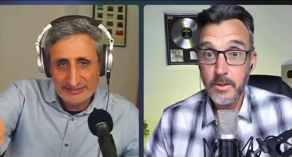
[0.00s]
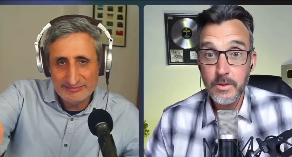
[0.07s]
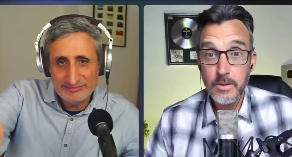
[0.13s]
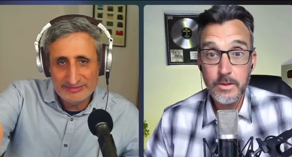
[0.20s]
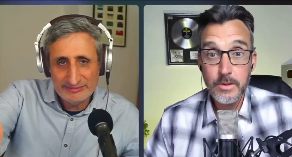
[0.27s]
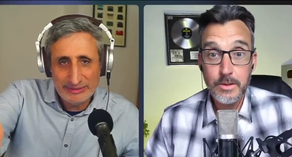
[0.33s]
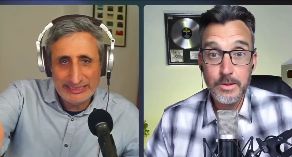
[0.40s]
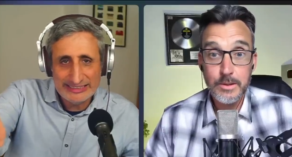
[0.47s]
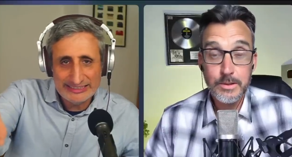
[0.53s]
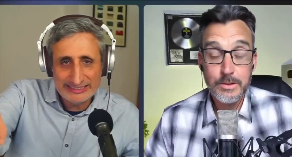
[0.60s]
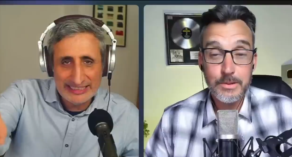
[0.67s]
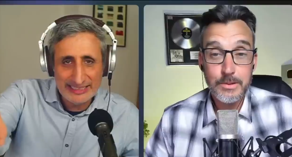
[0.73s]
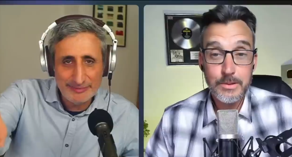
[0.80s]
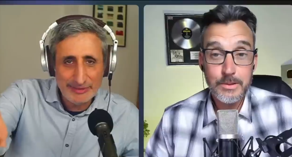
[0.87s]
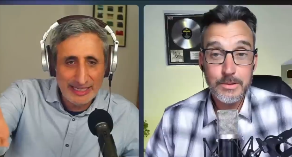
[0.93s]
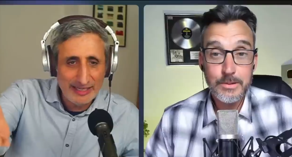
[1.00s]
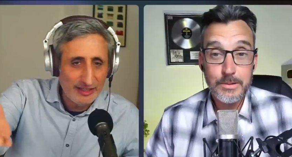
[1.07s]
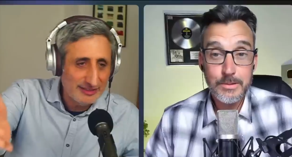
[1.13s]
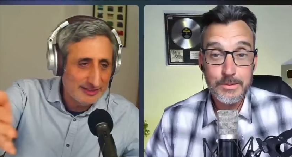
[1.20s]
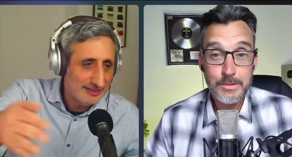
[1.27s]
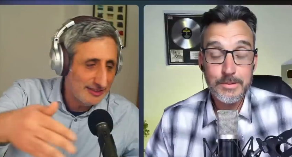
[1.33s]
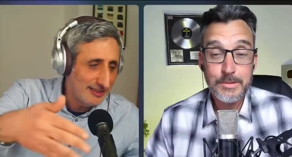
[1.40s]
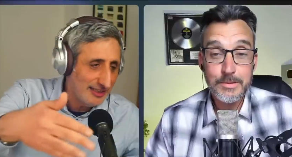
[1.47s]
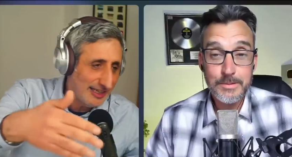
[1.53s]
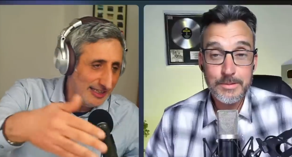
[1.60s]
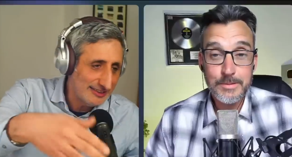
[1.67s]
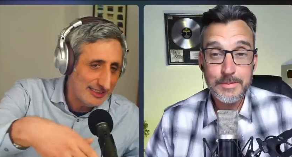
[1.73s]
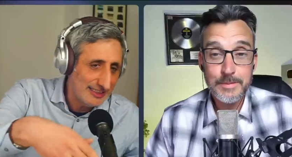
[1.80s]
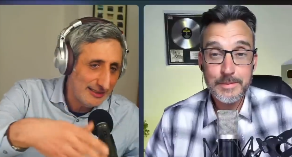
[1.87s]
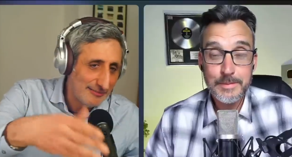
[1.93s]
Speaker 1: The, Please delete. I lost the
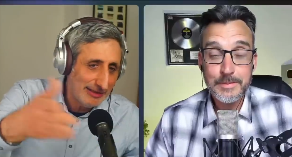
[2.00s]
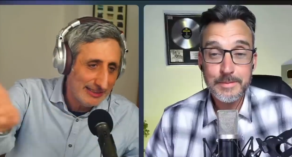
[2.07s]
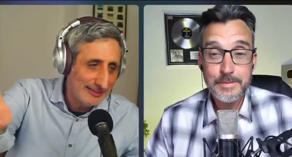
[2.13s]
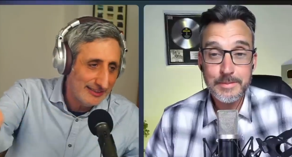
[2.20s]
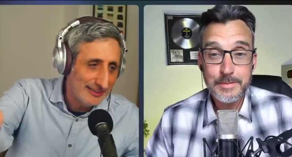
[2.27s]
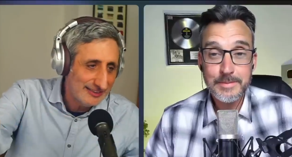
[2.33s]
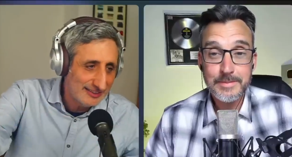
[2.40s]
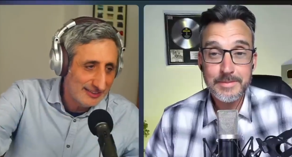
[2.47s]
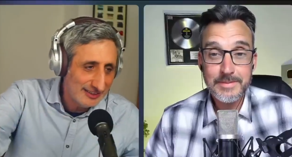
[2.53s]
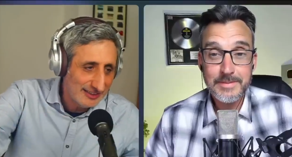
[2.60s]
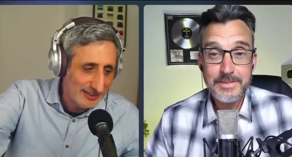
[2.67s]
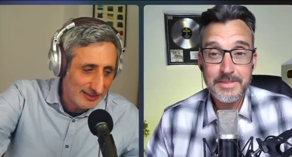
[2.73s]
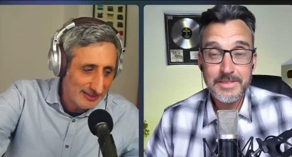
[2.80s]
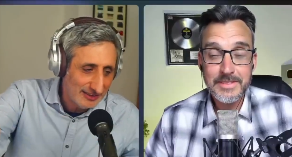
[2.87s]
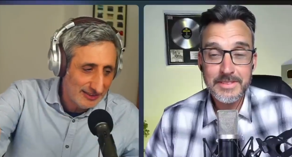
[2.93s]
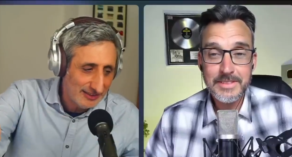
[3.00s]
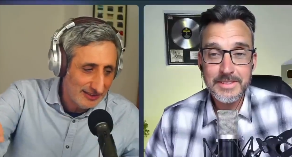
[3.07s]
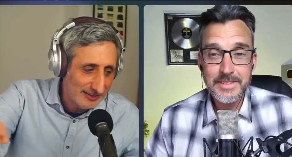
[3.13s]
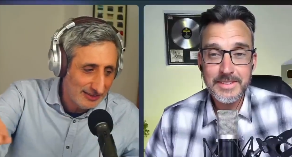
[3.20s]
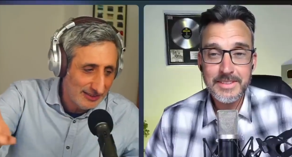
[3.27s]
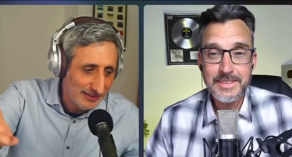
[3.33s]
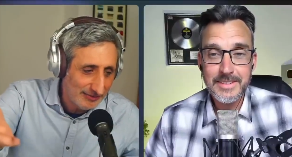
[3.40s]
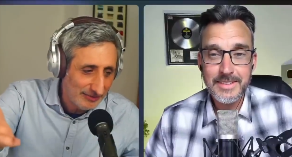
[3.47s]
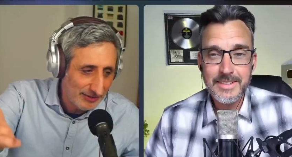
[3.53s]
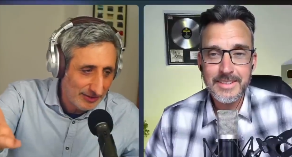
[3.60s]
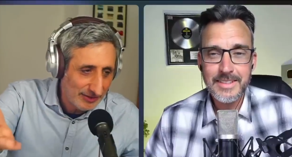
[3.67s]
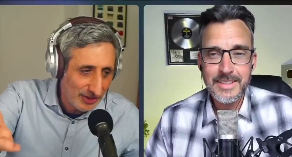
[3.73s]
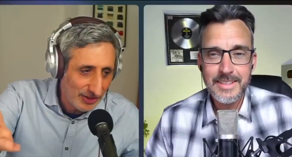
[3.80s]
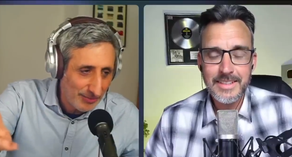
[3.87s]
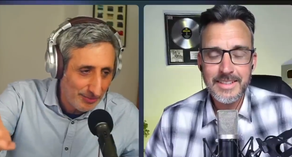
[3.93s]
last time I had this uh,
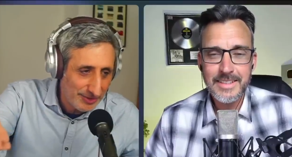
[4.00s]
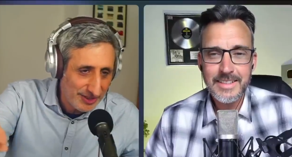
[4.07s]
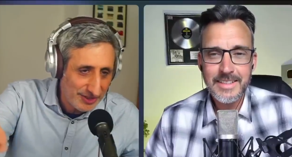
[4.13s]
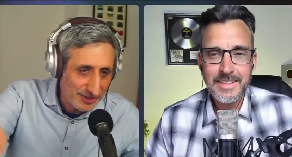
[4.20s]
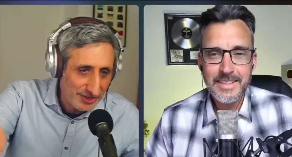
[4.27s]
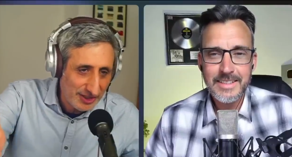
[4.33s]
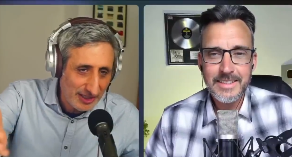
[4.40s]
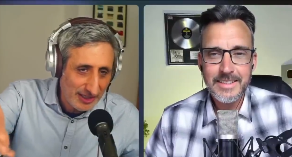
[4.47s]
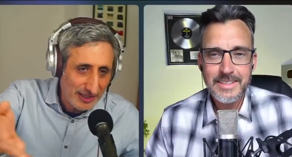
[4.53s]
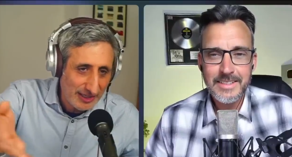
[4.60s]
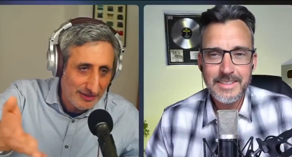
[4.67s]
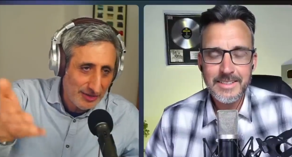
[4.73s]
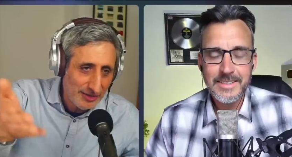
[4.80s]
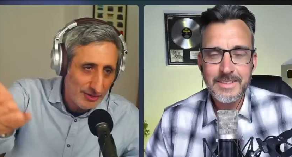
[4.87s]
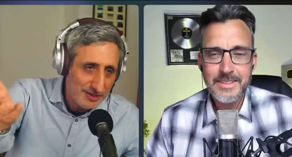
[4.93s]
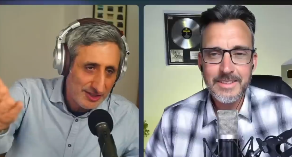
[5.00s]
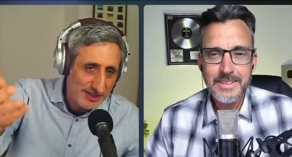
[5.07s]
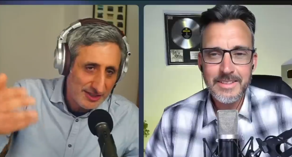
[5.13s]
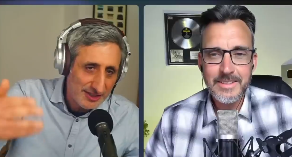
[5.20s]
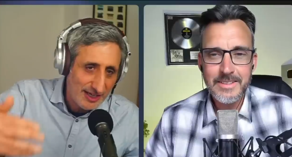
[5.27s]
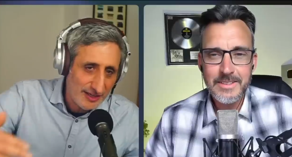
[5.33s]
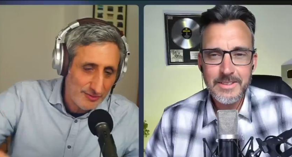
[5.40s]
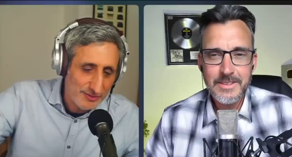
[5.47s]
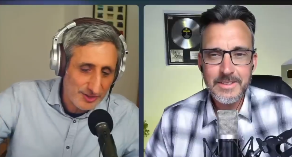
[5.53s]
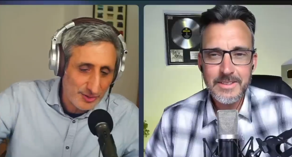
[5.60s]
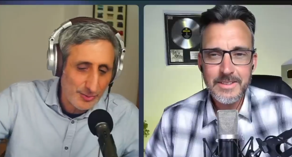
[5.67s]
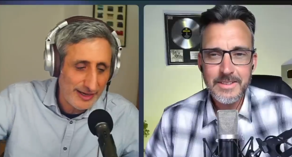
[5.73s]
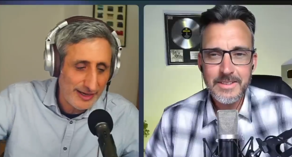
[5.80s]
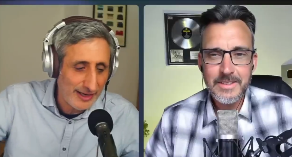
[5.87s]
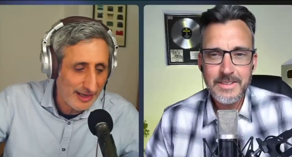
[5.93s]
competition. I let the viewers decide who was the
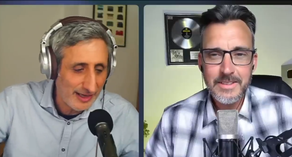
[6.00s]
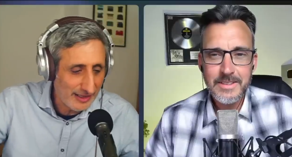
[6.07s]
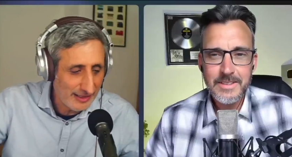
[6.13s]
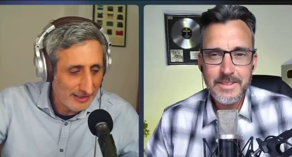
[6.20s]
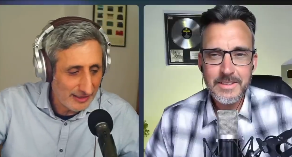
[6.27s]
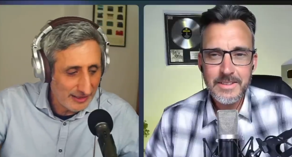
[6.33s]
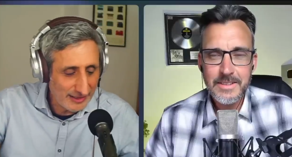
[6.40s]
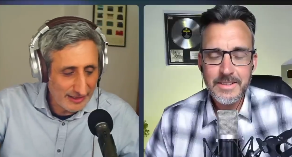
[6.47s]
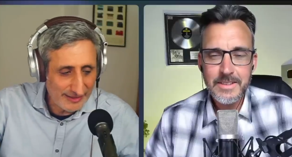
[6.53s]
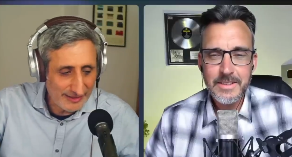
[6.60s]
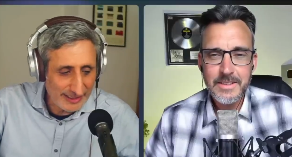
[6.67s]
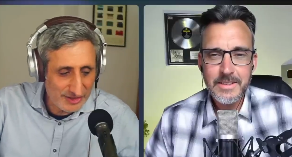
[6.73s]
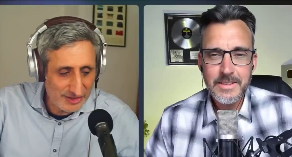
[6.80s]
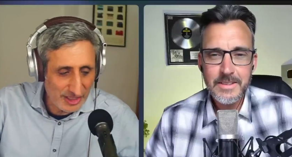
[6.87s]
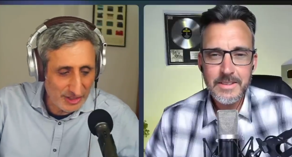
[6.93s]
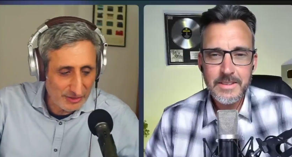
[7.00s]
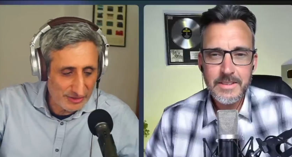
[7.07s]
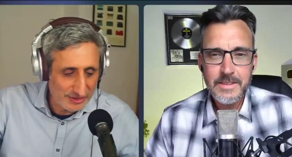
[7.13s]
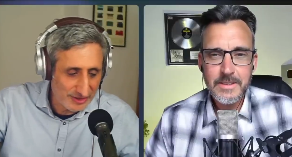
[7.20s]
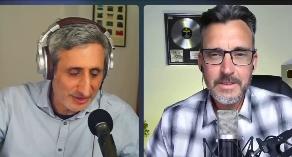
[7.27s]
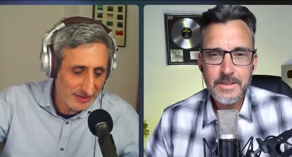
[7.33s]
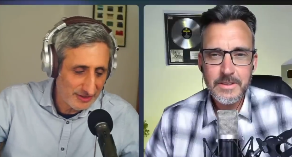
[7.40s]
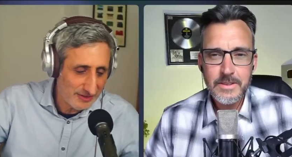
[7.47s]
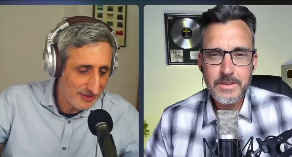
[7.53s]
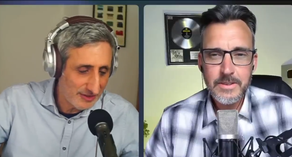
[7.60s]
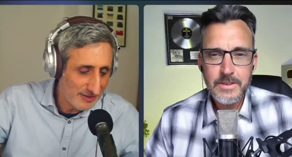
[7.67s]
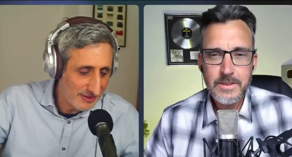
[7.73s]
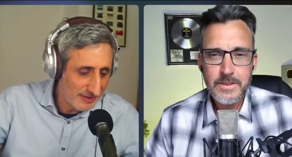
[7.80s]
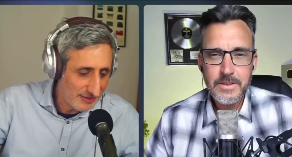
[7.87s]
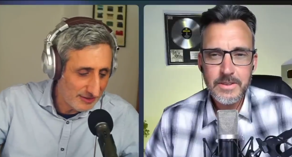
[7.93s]
winner. They chose
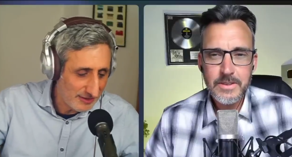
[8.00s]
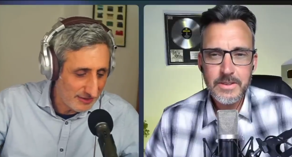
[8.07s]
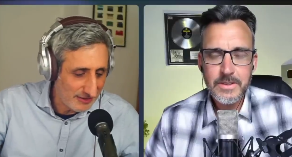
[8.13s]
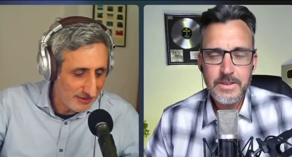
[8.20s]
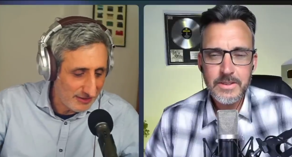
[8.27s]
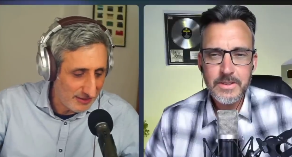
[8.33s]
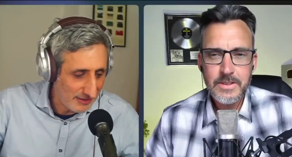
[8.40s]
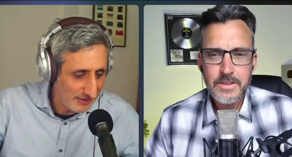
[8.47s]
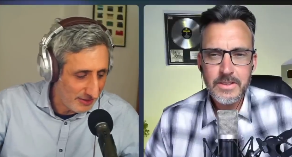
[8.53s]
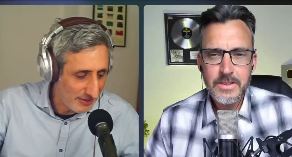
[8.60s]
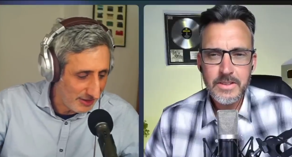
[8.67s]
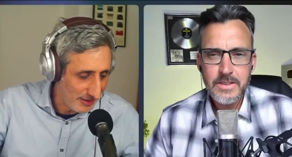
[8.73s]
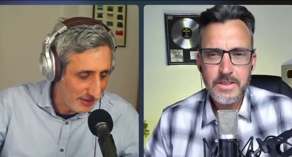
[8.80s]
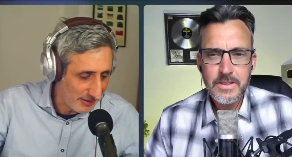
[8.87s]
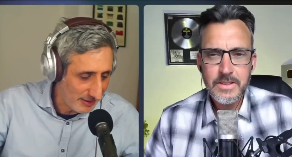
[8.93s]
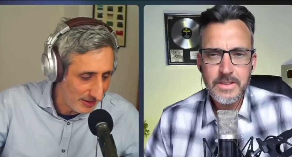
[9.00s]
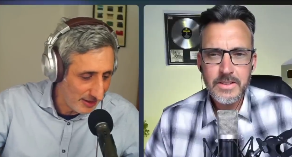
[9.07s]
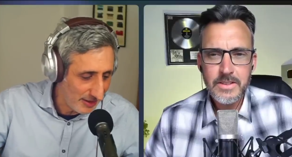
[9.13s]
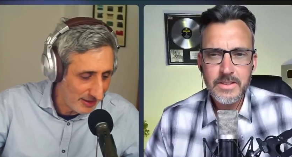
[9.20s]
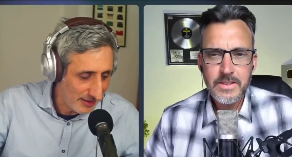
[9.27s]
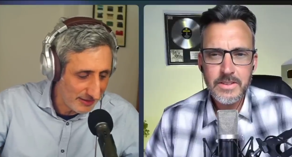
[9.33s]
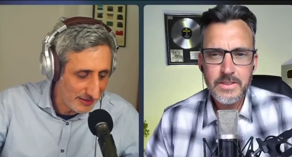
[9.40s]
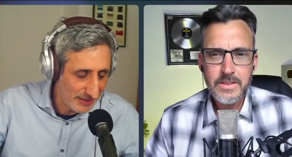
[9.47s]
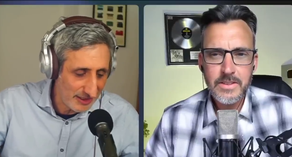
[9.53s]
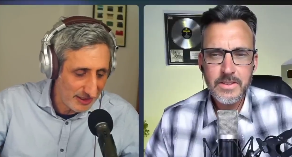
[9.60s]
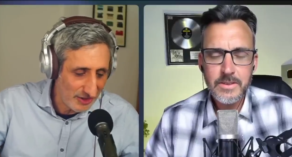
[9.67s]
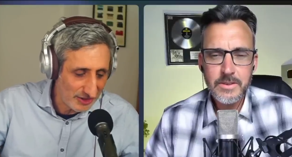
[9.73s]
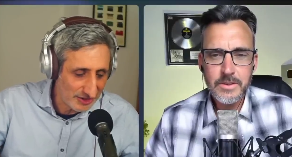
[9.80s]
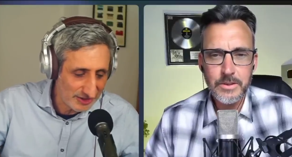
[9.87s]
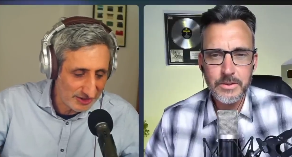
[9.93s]
the other guy. I
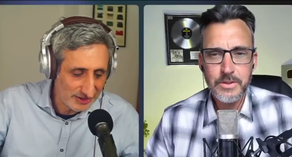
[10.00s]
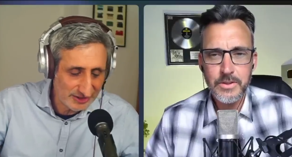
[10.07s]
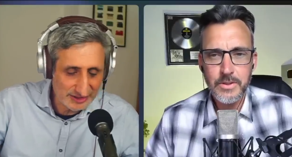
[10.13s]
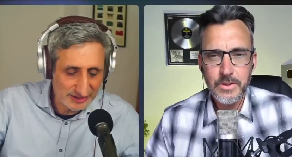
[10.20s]
lost. You,